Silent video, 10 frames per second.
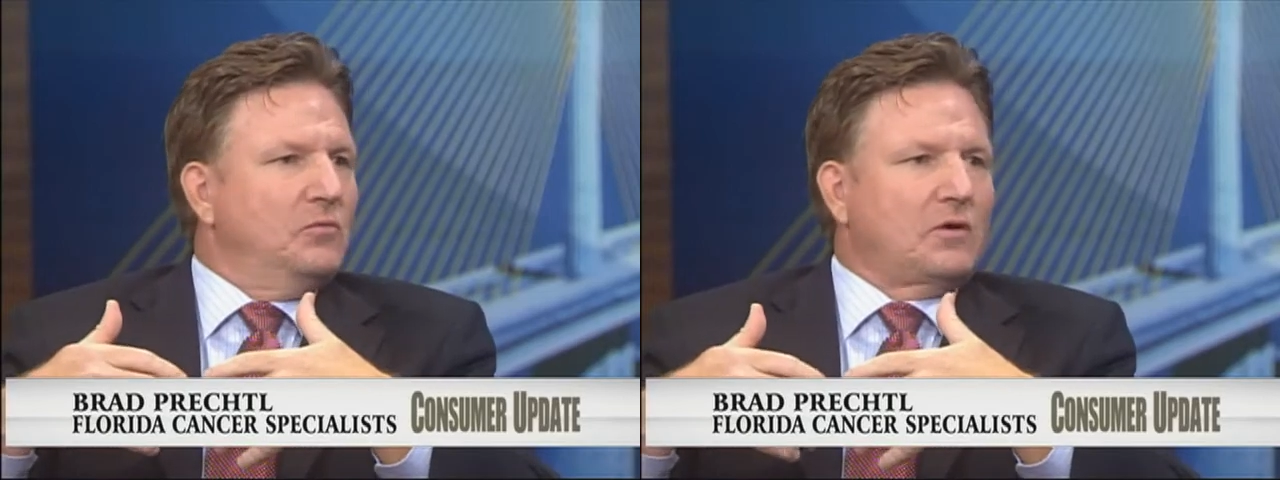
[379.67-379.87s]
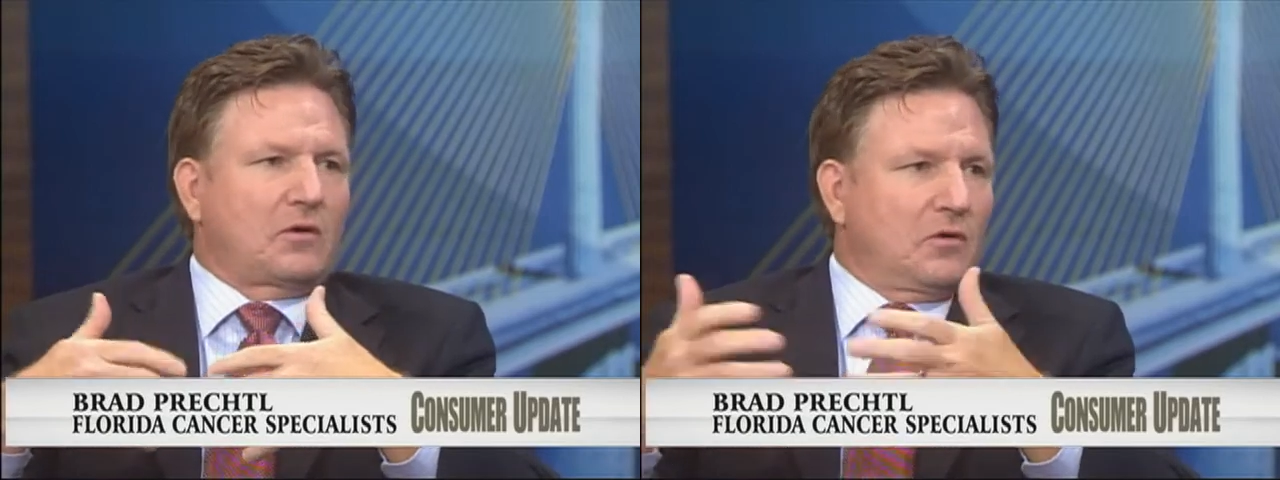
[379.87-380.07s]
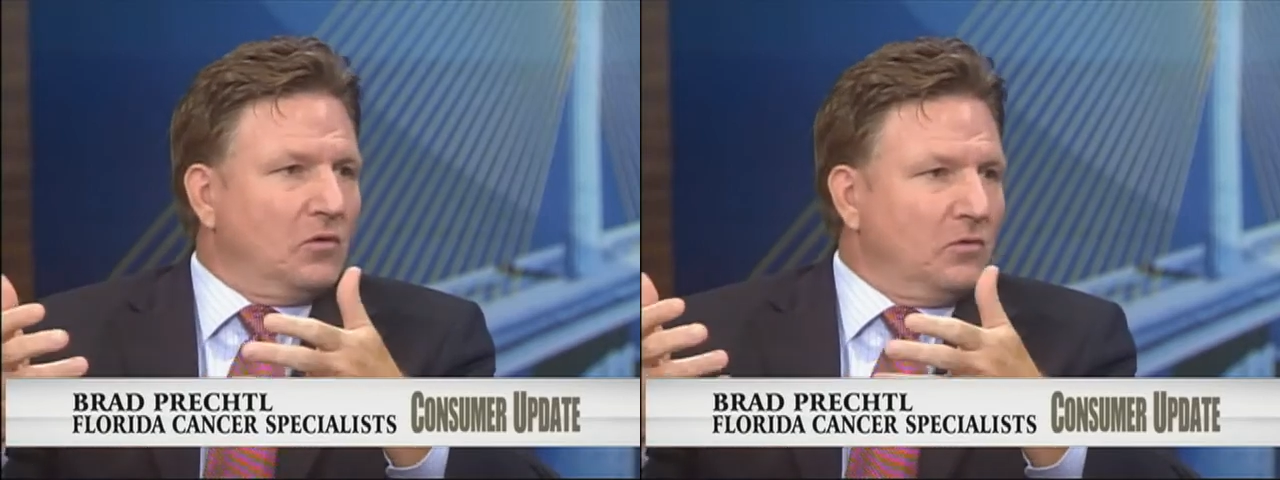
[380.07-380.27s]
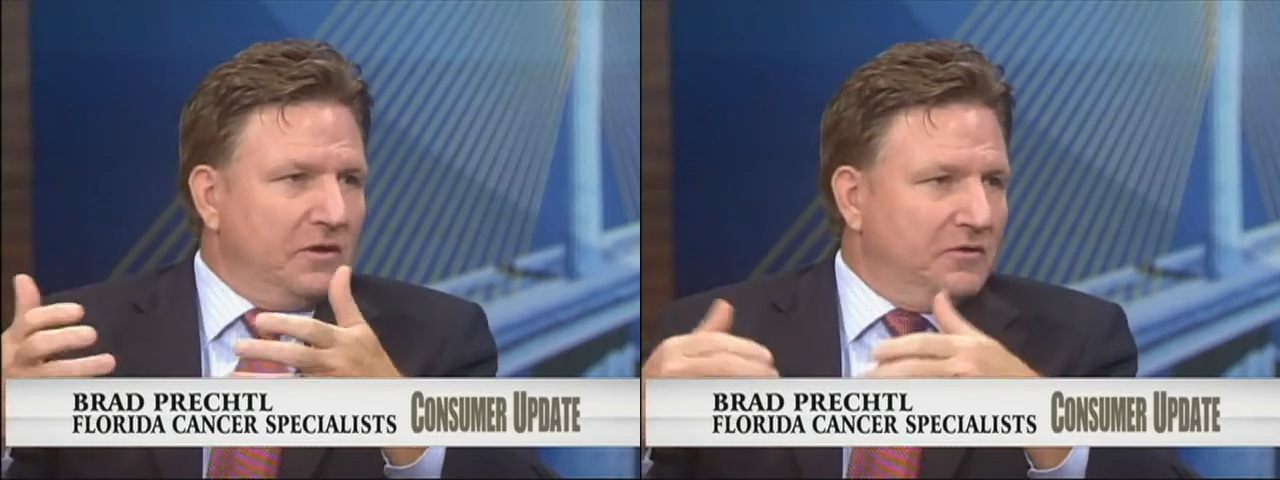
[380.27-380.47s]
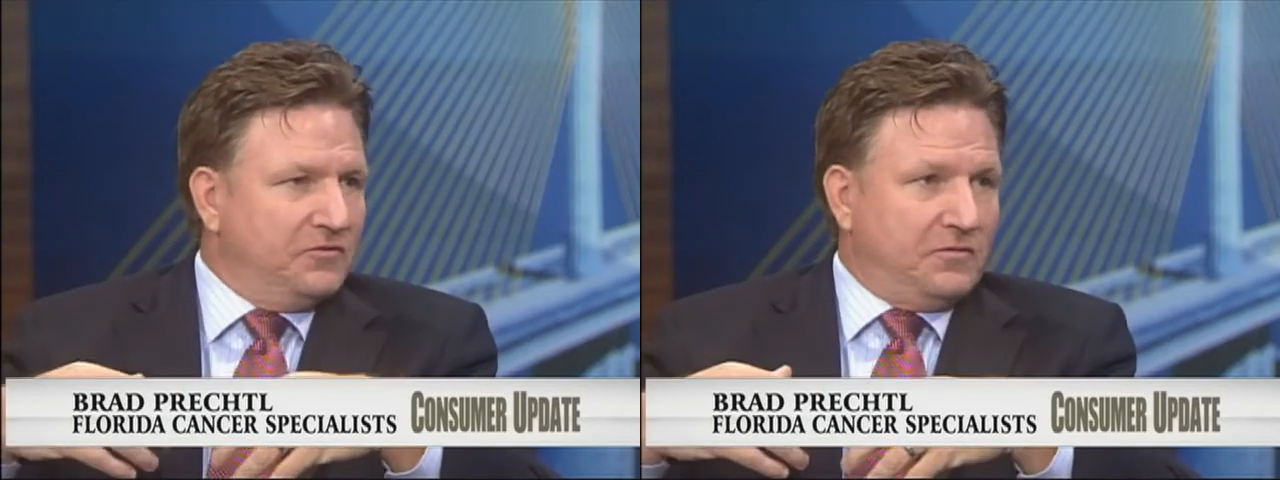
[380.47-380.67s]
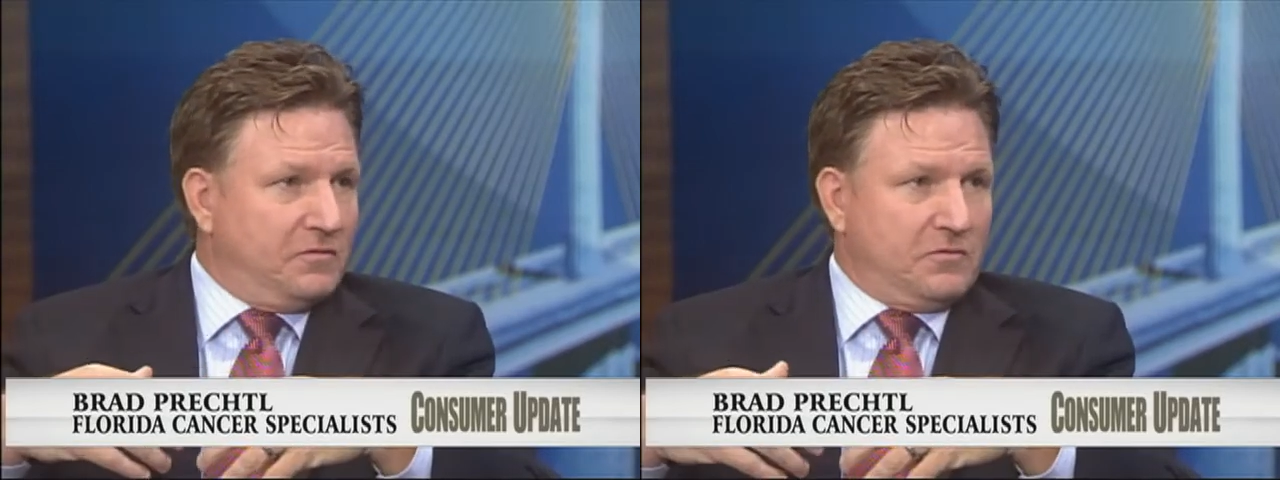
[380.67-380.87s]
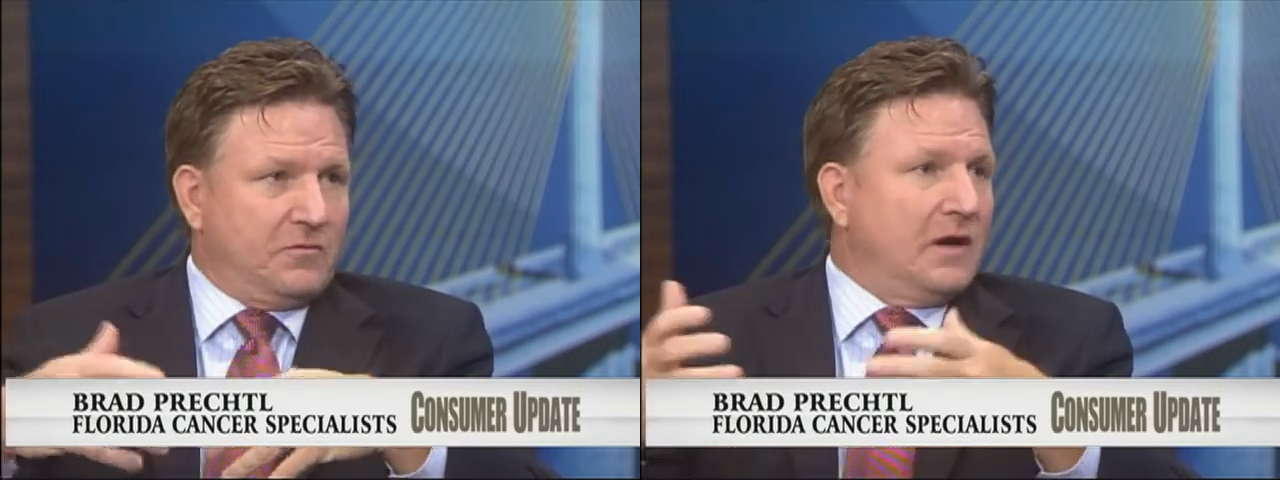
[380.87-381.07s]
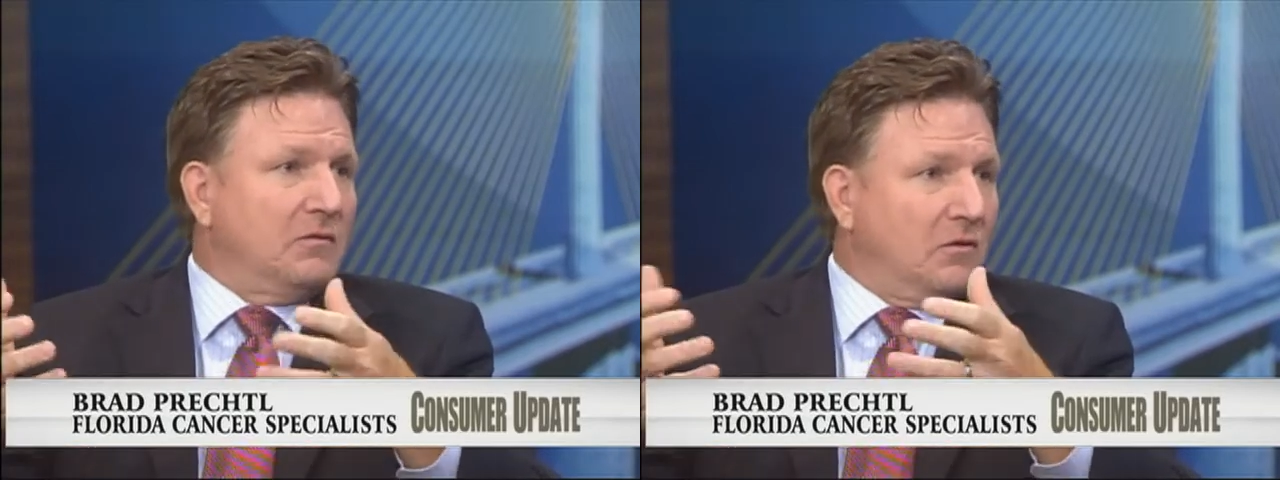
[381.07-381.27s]
what our goal is
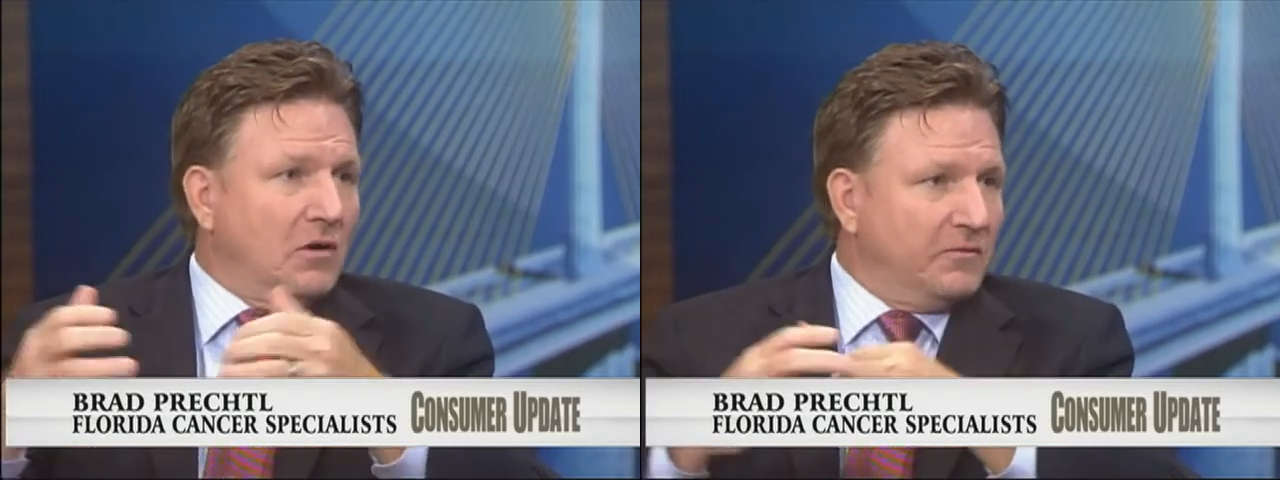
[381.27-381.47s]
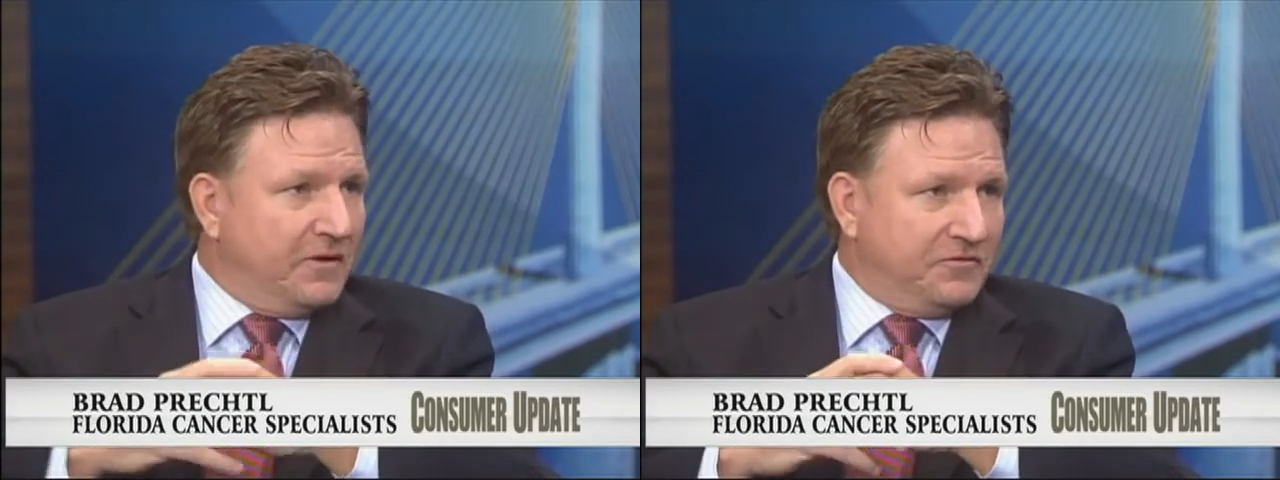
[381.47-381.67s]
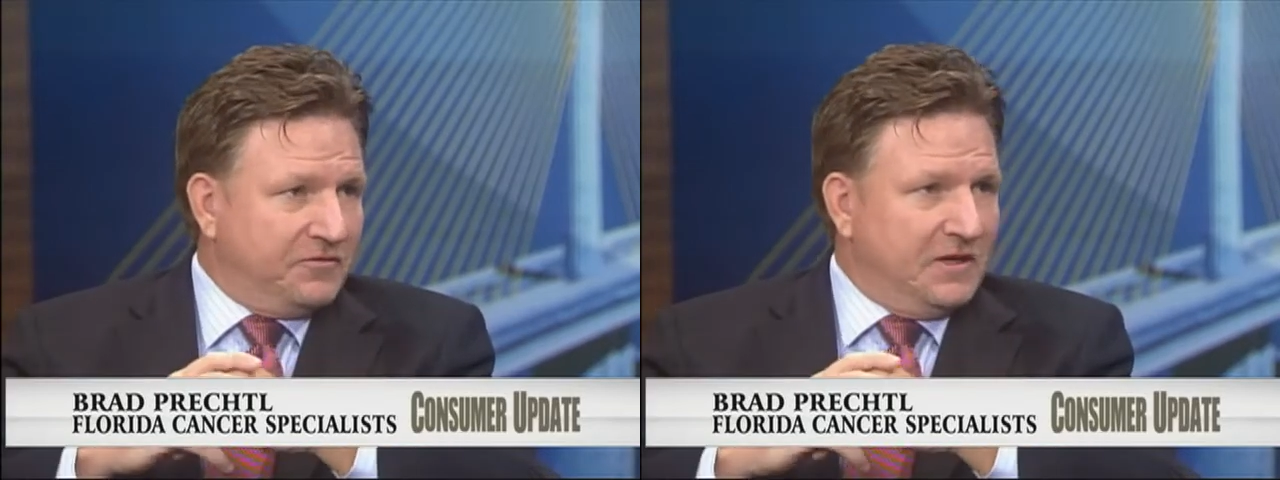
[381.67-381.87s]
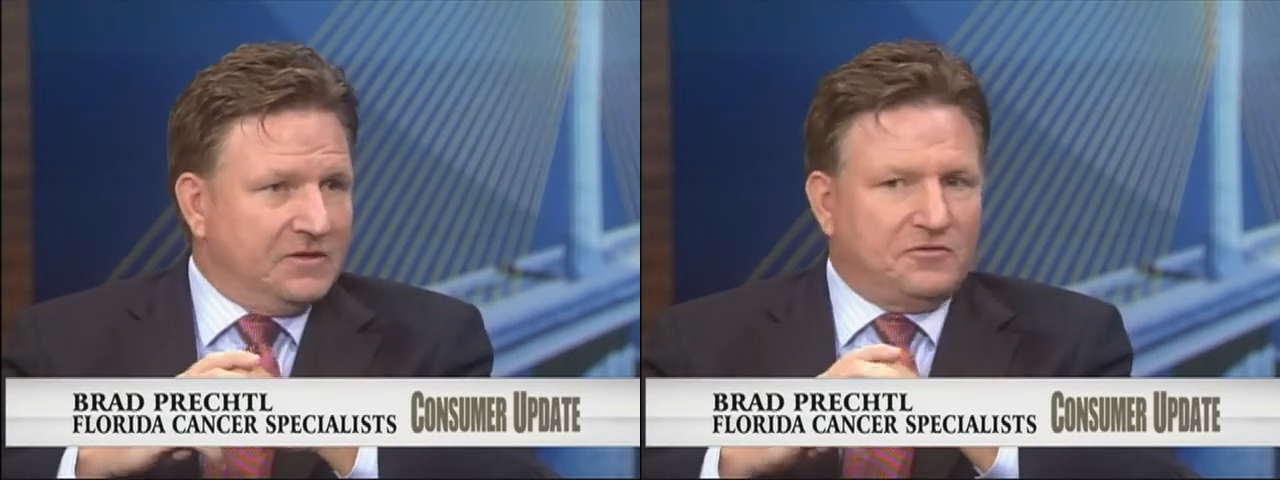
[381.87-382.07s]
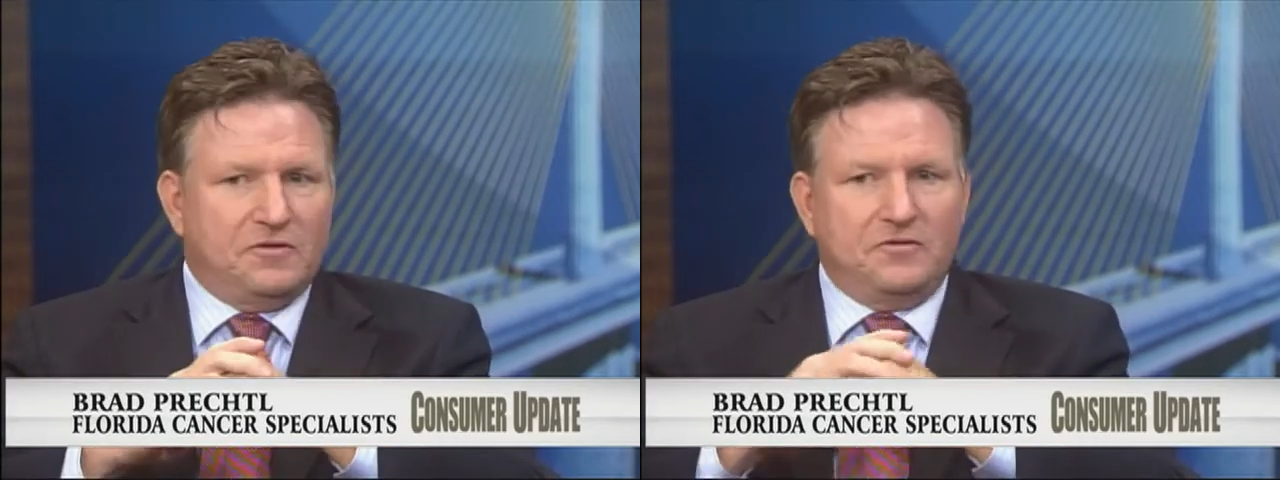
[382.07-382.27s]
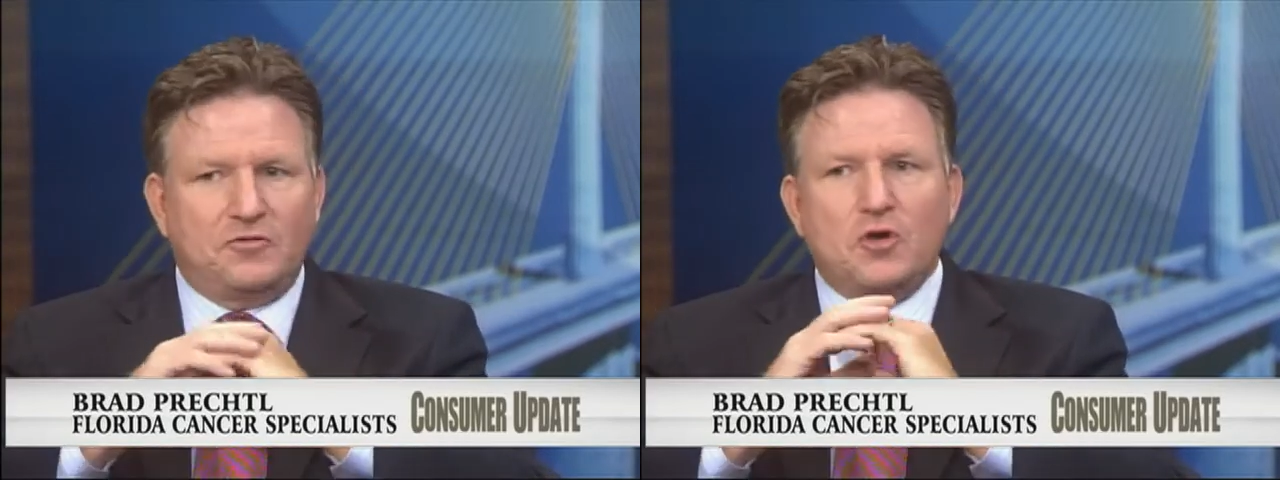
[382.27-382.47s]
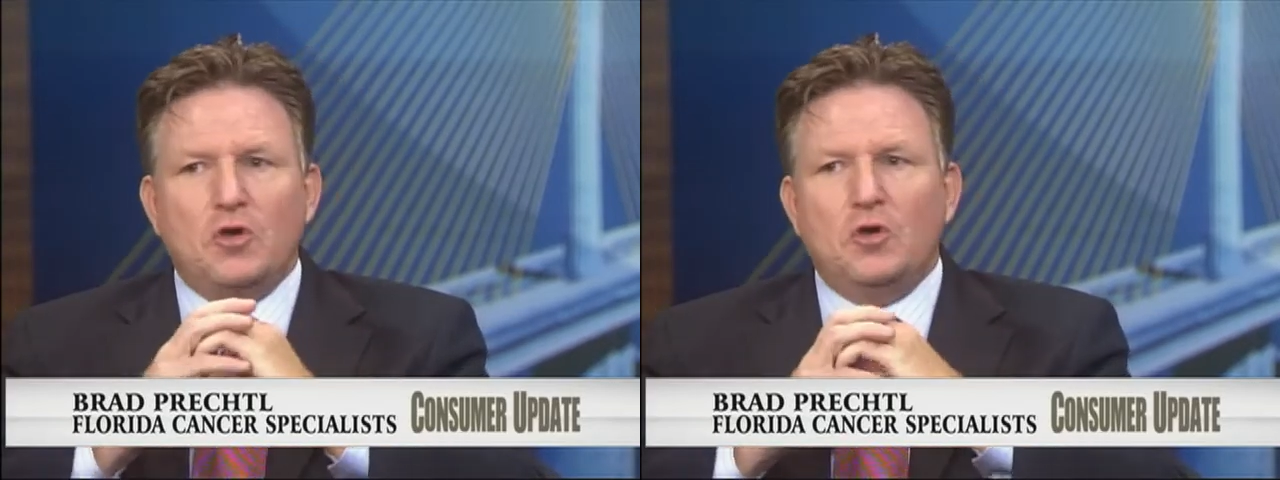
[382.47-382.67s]
throughout all of FCS, is